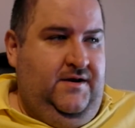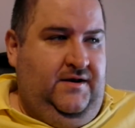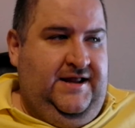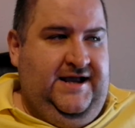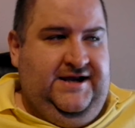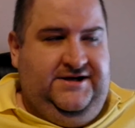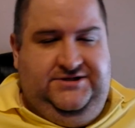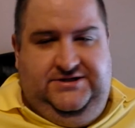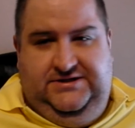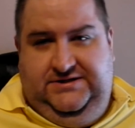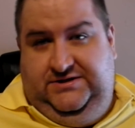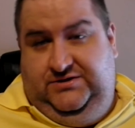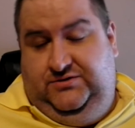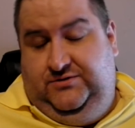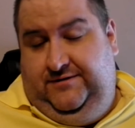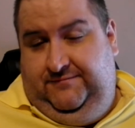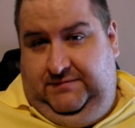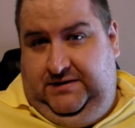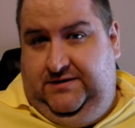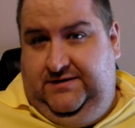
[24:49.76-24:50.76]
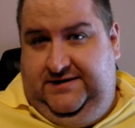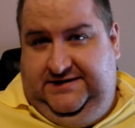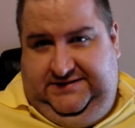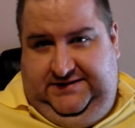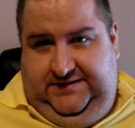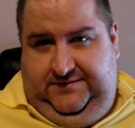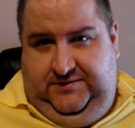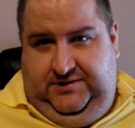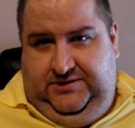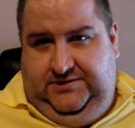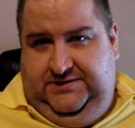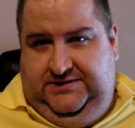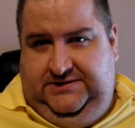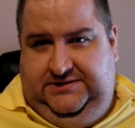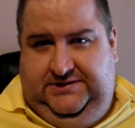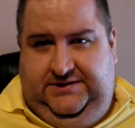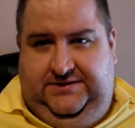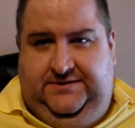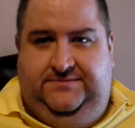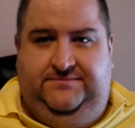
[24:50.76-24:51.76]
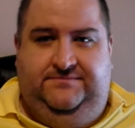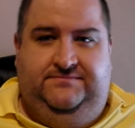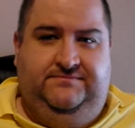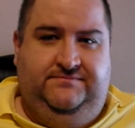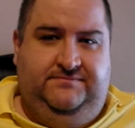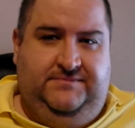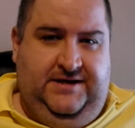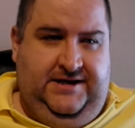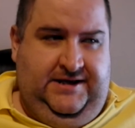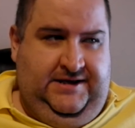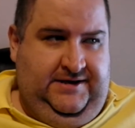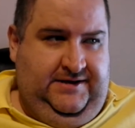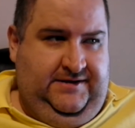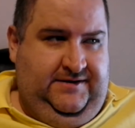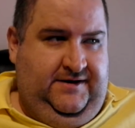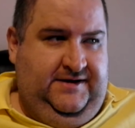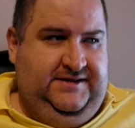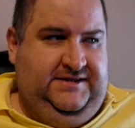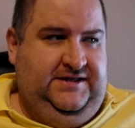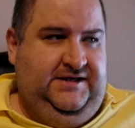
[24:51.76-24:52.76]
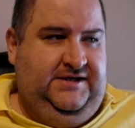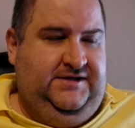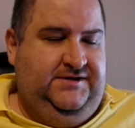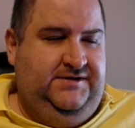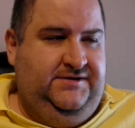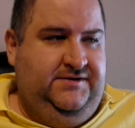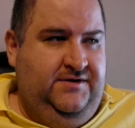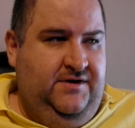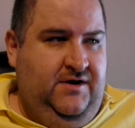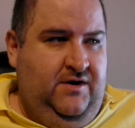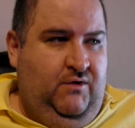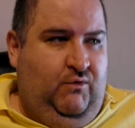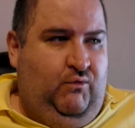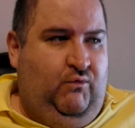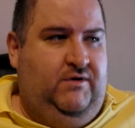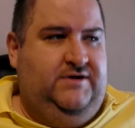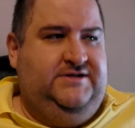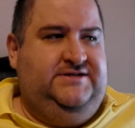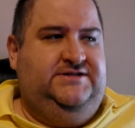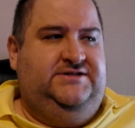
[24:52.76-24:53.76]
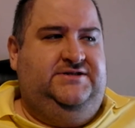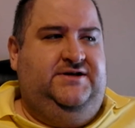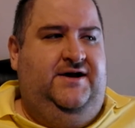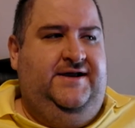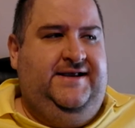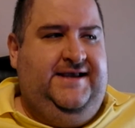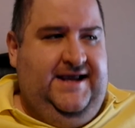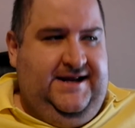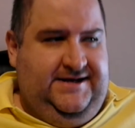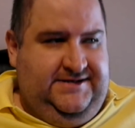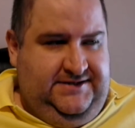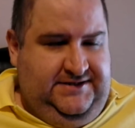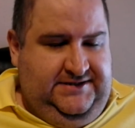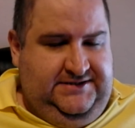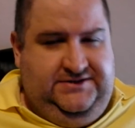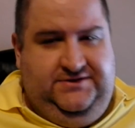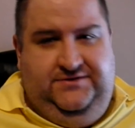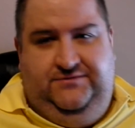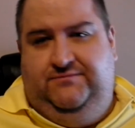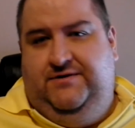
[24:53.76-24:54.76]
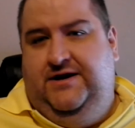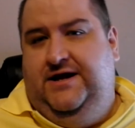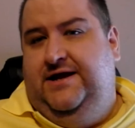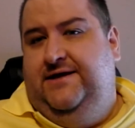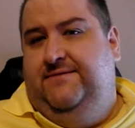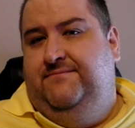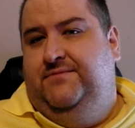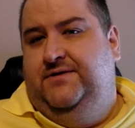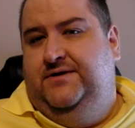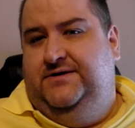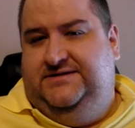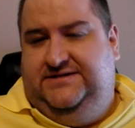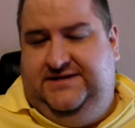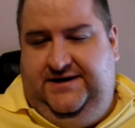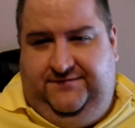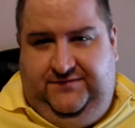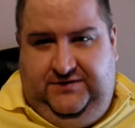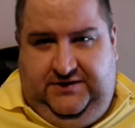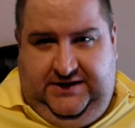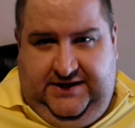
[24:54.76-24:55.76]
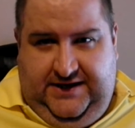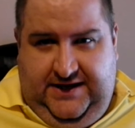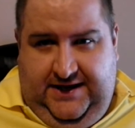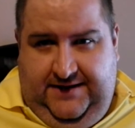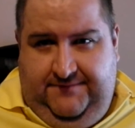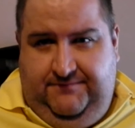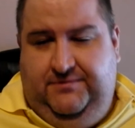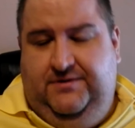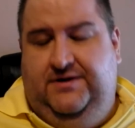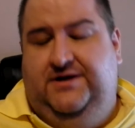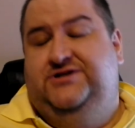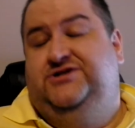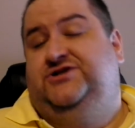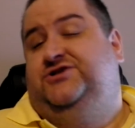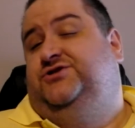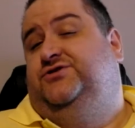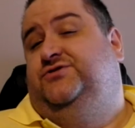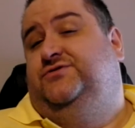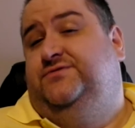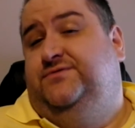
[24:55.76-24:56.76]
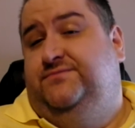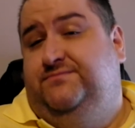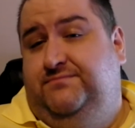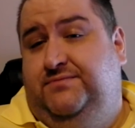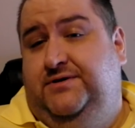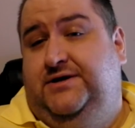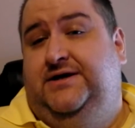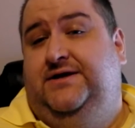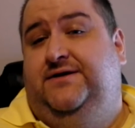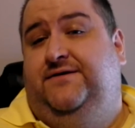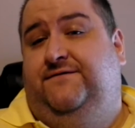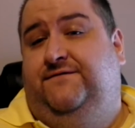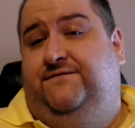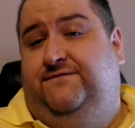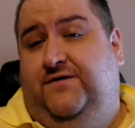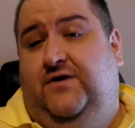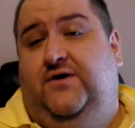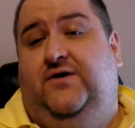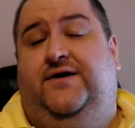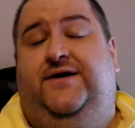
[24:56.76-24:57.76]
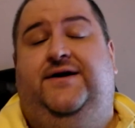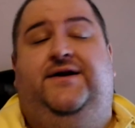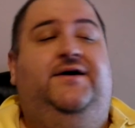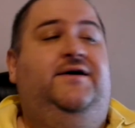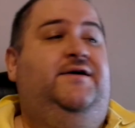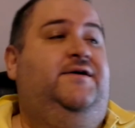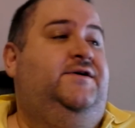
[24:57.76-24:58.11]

Lag issues are driving me crazy, to be honest. And I think once I get this new RAM, set everything up, I should be fine.